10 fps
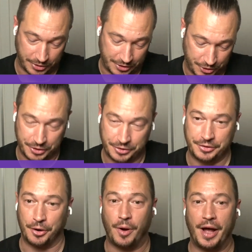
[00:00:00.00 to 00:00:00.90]
Let's look at
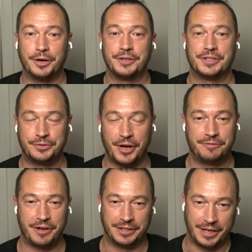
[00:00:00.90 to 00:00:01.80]
our wires and try
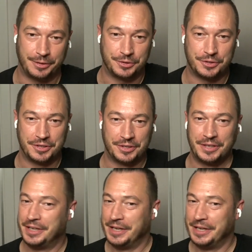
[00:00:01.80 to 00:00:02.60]
to find language.